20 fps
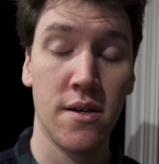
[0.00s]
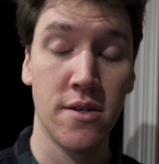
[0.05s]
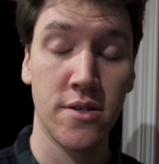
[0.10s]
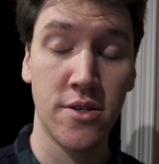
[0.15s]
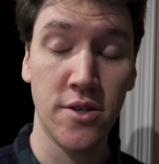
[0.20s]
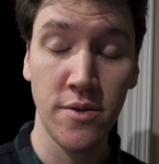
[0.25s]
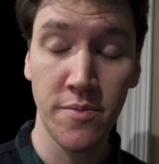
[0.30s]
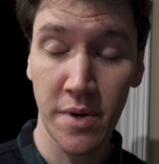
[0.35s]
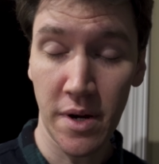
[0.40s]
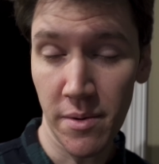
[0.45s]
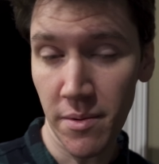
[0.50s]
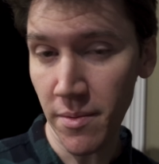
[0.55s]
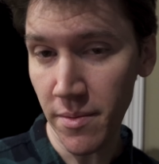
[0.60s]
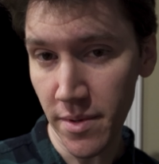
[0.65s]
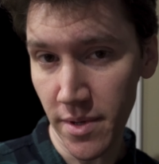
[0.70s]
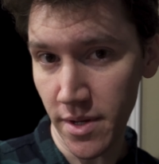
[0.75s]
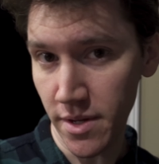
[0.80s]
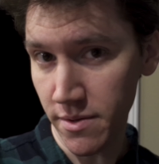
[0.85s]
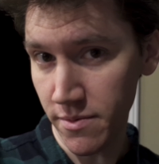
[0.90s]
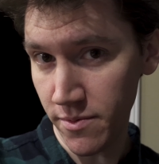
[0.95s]
So you
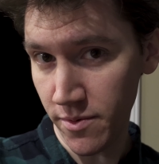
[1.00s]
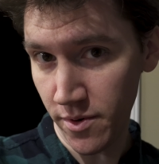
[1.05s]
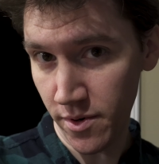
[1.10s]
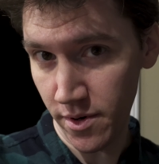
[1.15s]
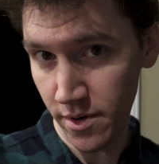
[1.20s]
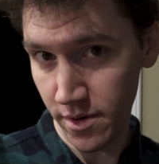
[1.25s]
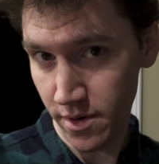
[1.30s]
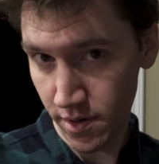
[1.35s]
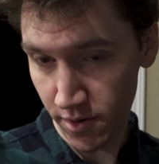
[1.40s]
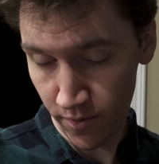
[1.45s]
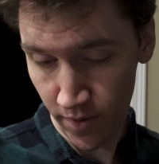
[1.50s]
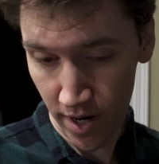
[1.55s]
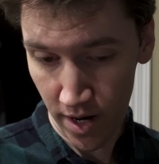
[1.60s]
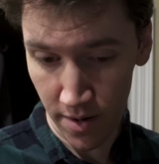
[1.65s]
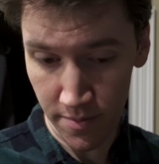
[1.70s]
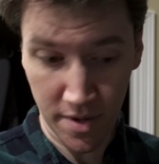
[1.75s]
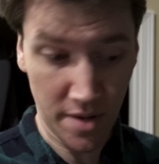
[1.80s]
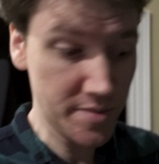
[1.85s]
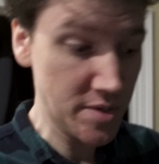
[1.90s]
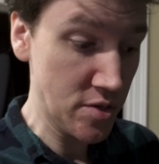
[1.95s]
probably were
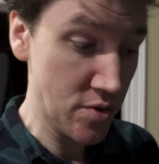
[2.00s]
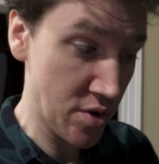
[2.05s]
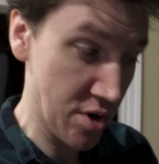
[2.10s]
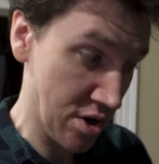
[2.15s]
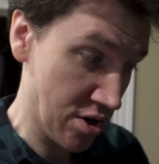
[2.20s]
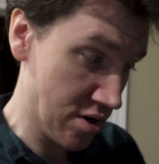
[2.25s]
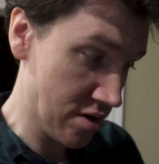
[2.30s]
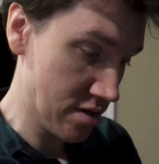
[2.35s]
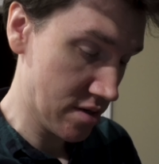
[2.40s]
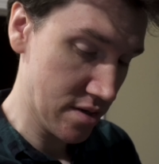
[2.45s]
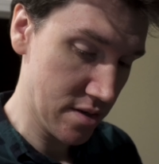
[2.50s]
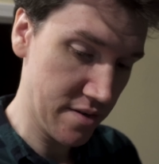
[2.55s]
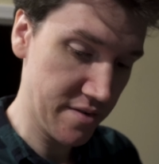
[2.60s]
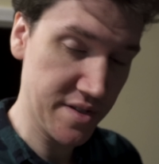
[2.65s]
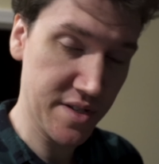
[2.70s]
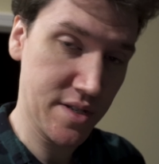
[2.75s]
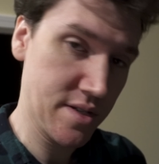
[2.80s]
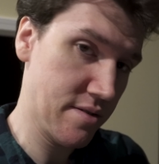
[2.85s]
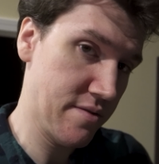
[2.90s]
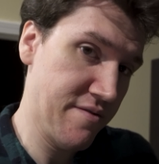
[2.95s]
aware. Maybe you heard
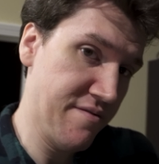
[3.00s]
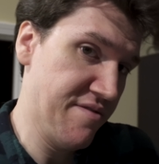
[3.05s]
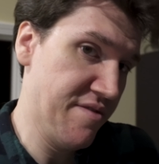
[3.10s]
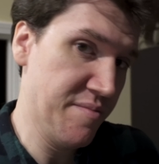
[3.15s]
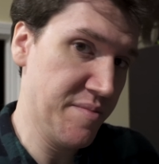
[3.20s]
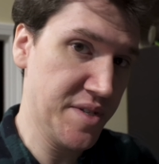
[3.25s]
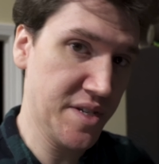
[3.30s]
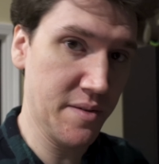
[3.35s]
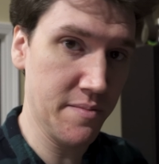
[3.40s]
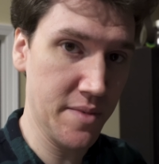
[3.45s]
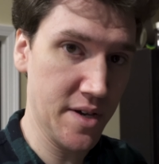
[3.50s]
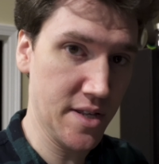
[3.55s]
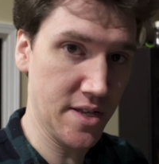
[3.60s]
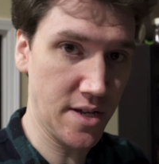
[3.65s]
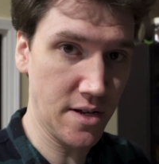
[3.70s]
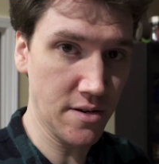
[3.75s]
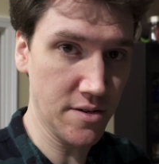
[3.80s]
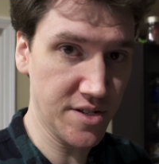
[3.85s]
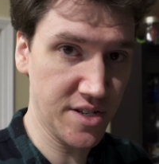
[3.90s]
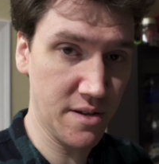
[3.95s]
from
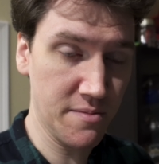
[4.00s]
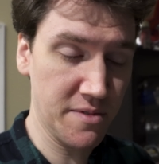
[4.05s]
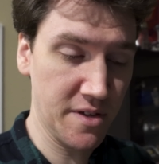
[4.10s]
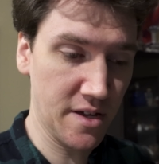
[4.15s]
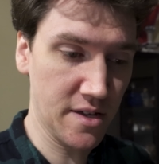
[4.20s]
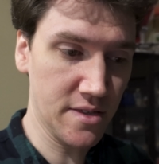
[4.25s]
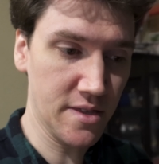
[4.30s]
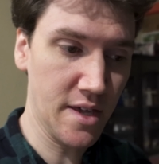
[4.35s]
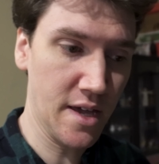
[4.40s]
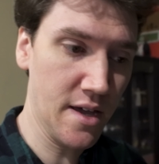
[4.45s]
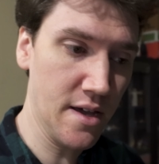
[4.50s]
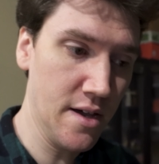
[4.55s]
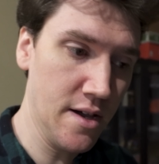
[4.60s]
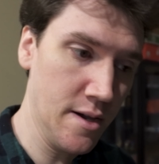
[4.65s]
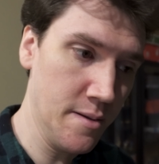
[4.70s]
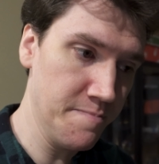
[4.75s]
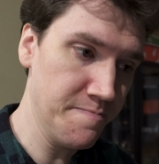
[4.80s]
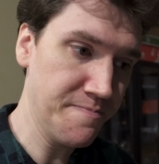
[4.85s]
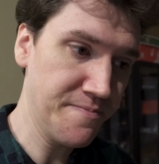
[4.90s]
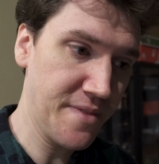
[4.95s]
somebody or something that
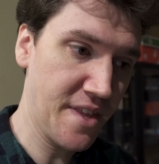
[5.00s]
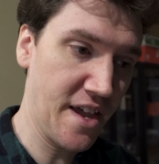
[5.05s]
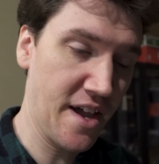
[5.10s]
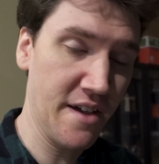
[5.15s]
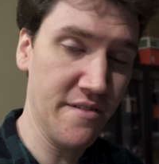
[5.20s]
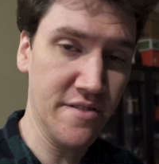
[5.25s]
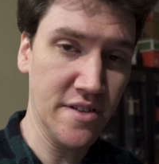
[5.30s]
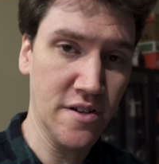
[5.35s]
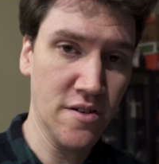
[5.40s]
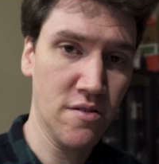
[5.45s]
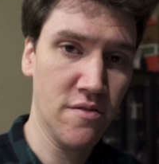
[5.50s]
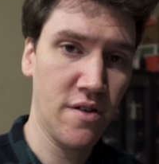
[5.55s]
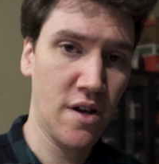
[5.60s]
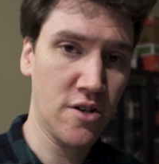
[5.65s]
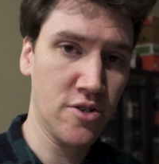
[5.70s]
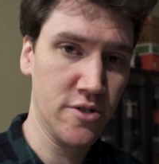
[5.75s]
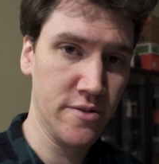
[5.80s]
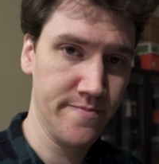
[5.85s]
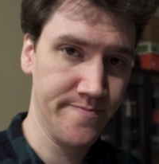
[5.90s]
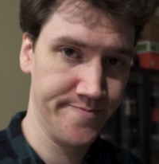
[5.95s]
um, I have an ear
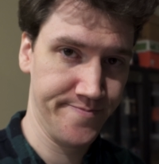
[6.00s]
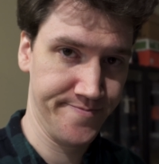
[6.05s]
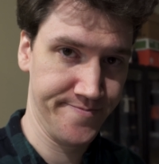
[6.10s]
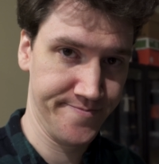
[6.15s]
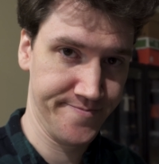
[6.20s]
infection.